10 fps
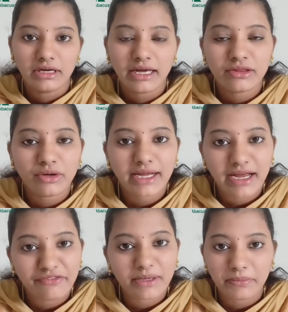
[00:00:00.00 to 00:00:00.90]
I thought I
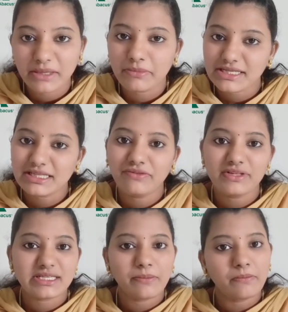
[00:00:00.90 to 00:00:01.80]
have to update myself
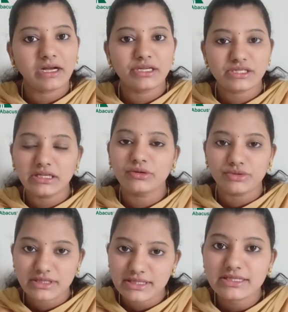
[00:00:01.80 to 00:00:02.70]
with some additional
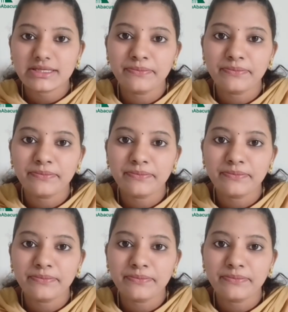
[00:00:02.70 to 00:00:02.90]
courses.